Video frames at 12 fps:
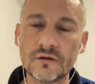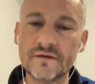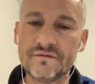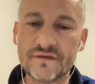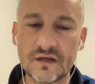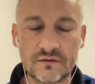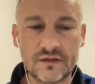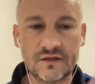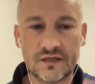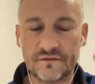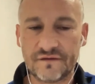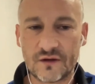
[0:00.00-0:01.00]

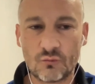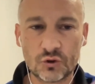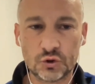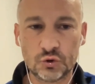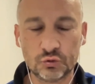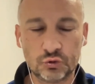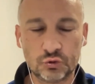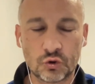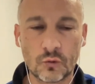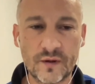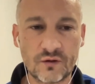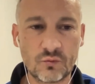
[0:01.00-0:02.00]
if I want to
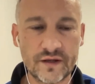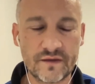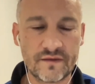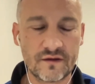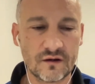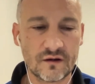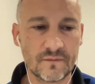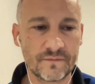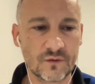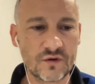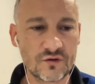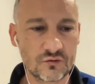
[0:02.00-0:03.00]
compare with
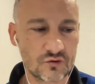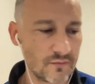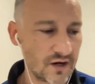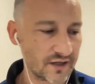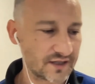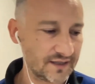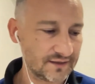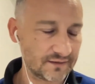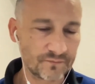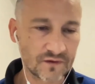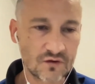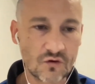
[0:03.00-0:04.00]
other market,
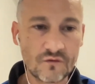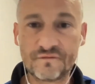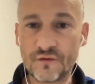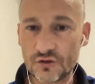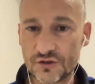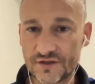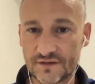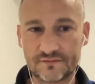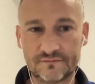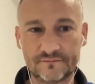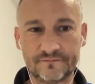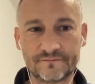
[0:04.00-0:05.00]
first,
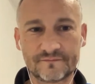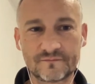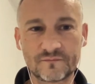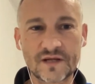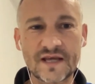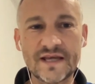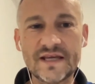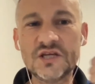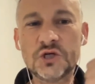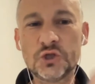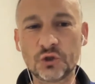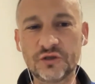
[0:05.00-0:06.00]

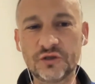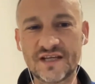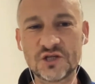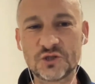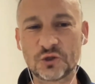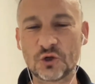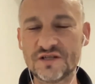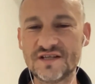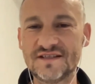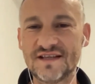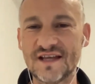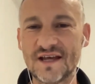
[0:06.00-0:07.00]
InsurTech
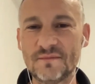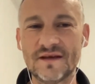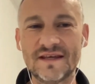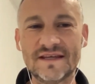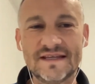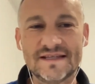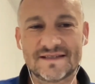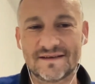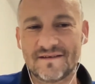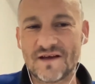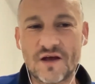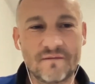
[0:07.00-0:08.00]
ecosystem is
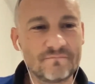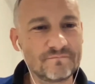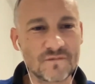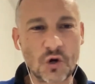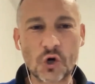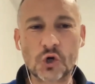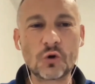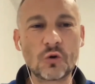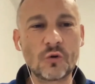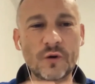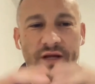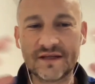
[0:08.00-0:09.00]

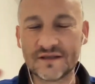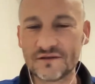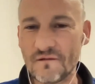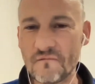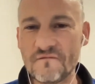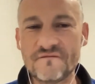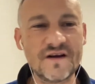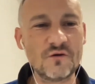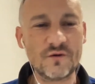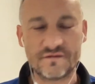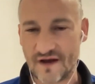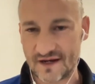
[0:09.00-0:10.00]
growing
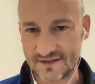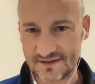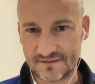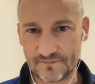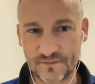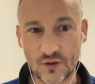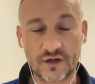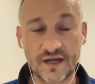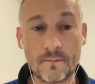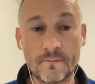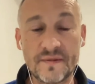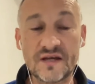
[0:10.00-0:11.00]
very fast. Okay,
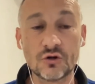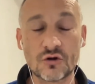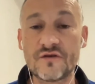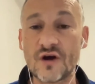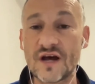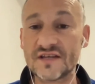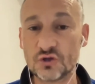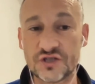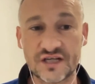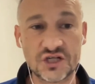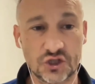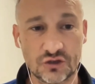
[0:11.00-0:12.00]
because the
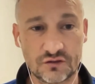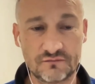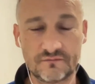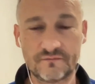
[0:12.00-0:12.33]
association